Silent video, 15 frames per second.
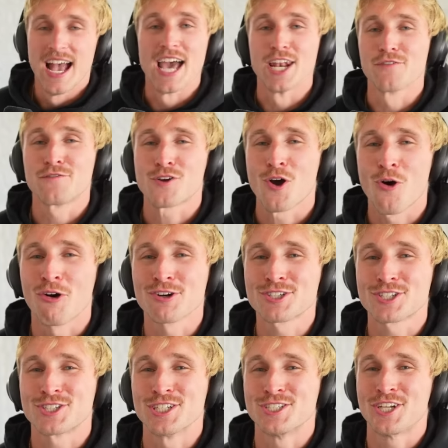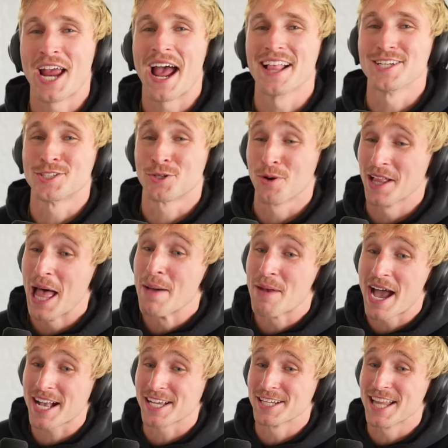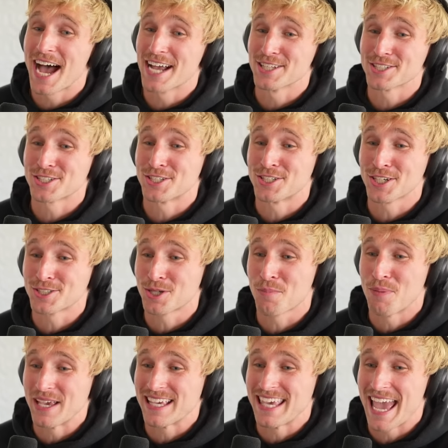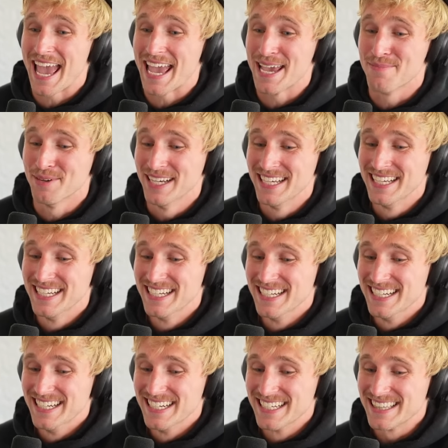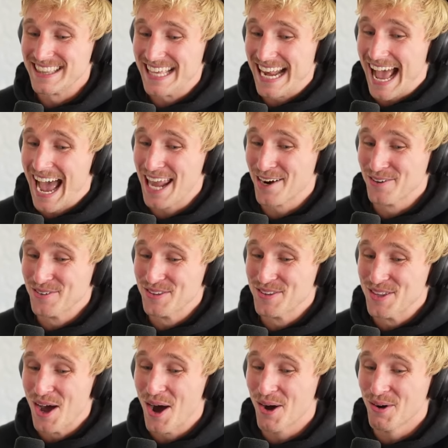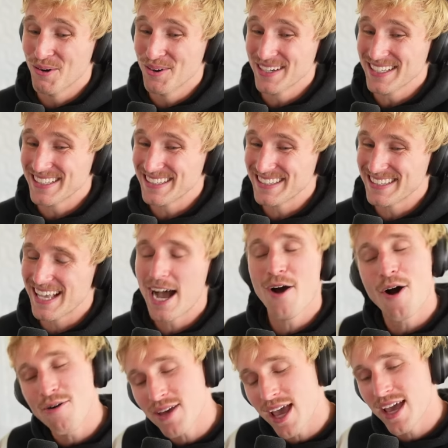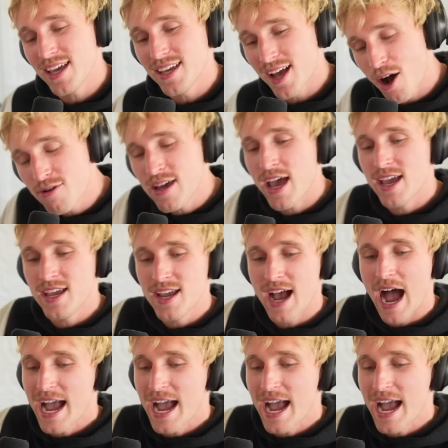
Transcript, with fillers: And of course, the challenge wheel. I'm not going to lie. This is such a big game that I don't know Oh, okay, okay.